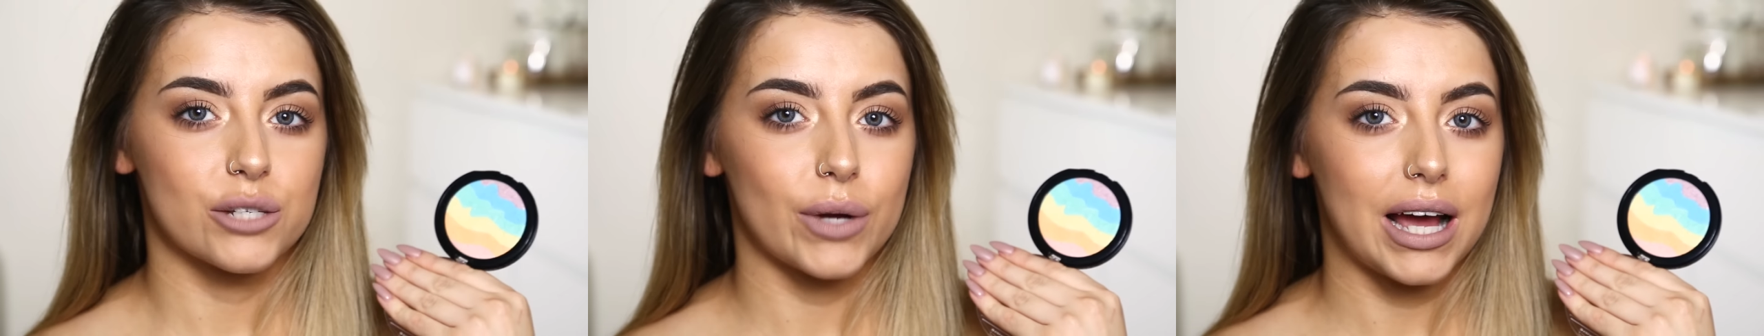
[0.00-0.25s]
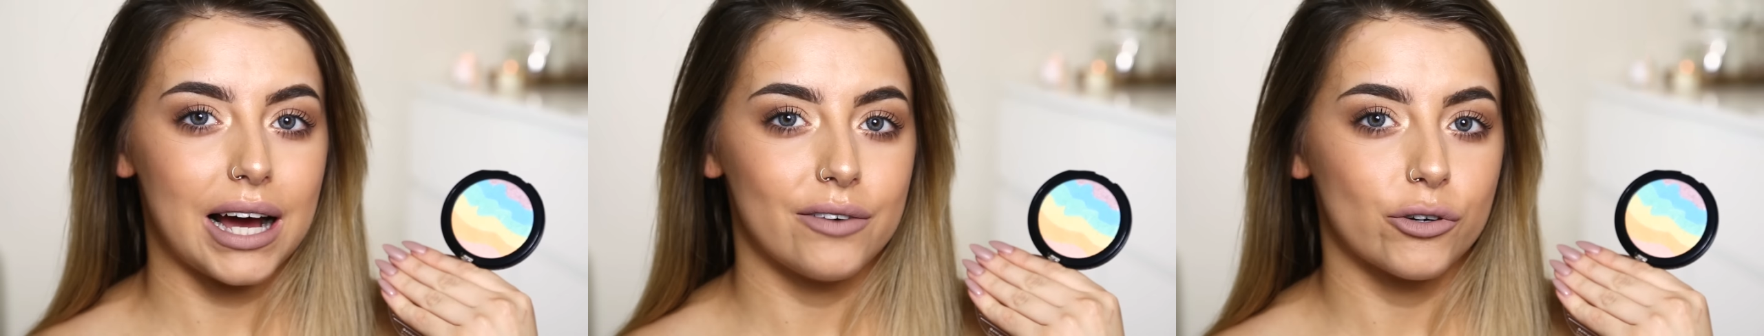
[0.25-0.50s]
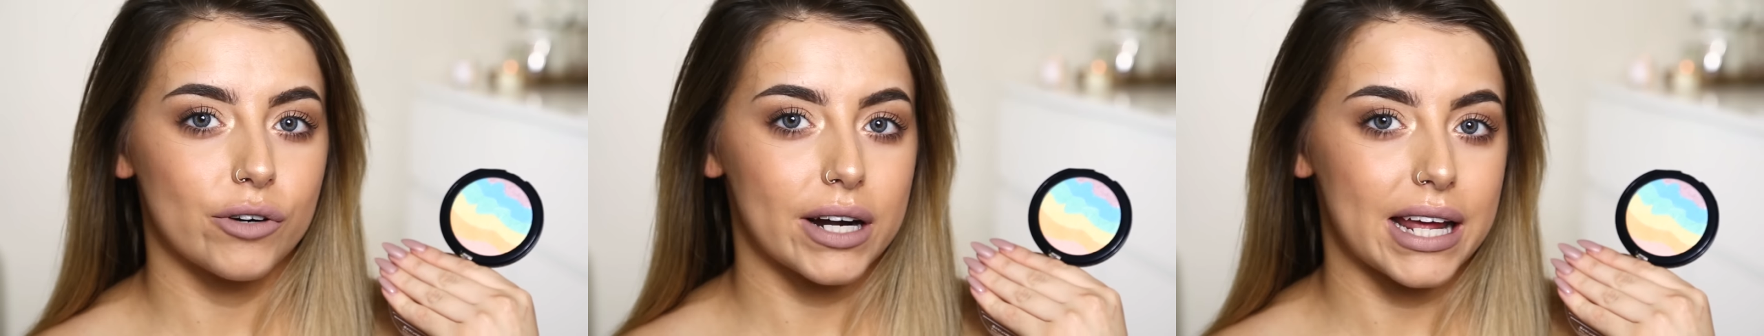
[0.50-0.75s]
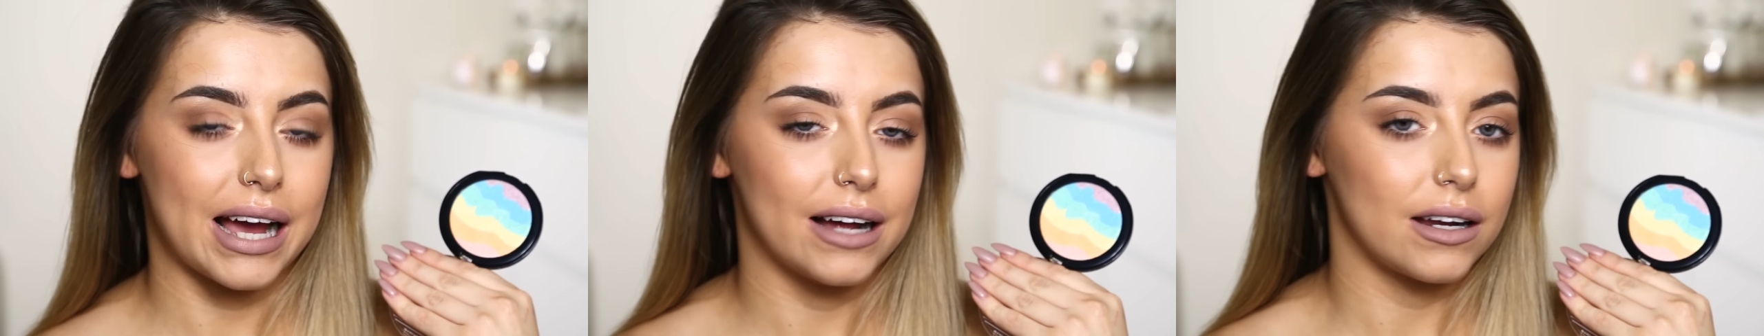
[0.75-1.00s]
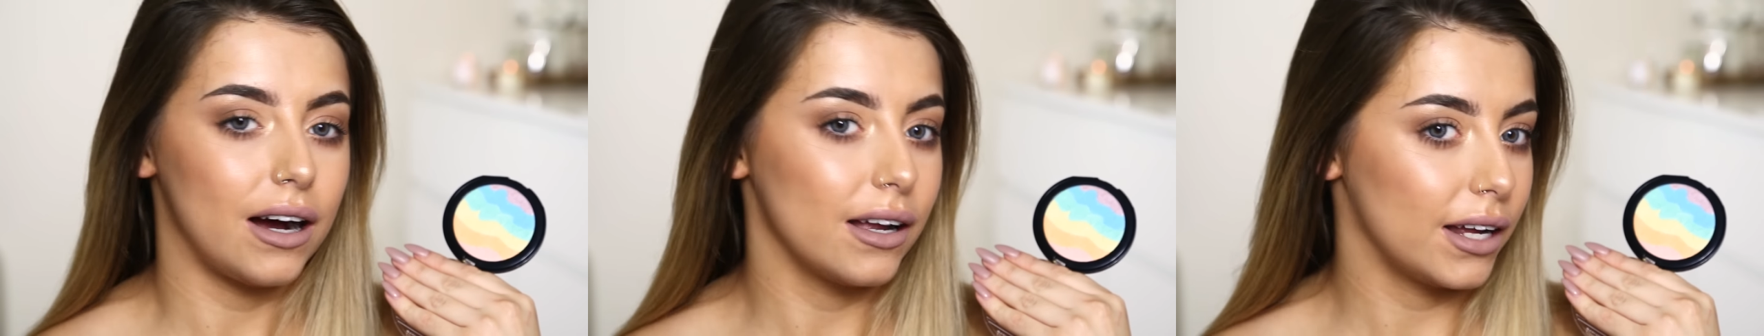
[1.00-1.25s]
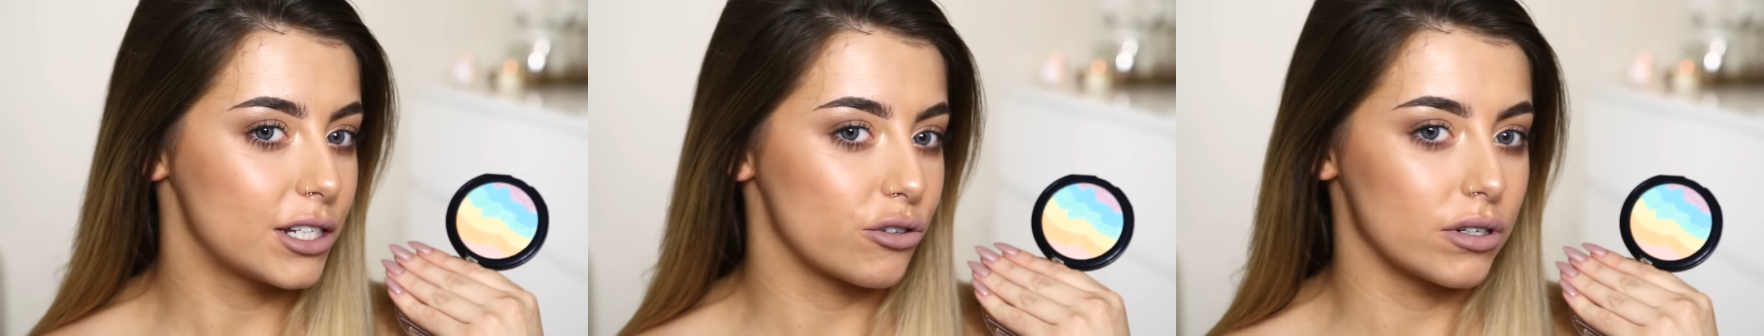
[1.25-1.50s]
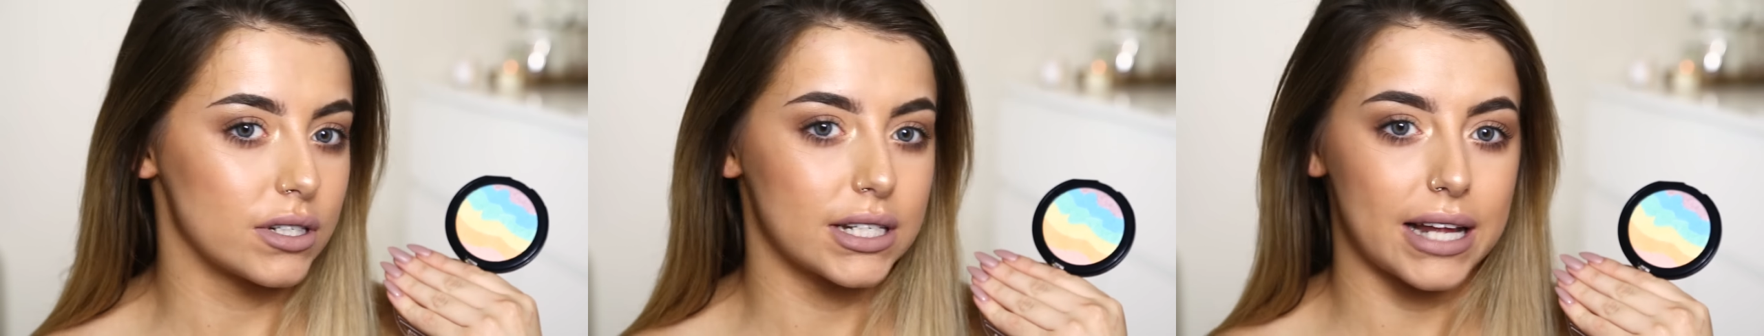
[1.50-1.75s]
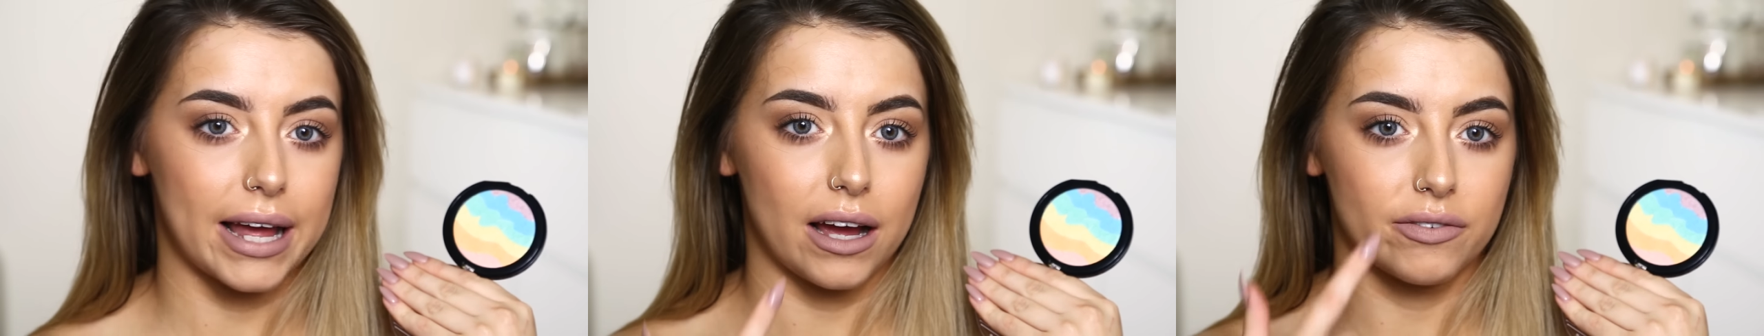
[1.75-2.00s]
So I have already had highlighter on today.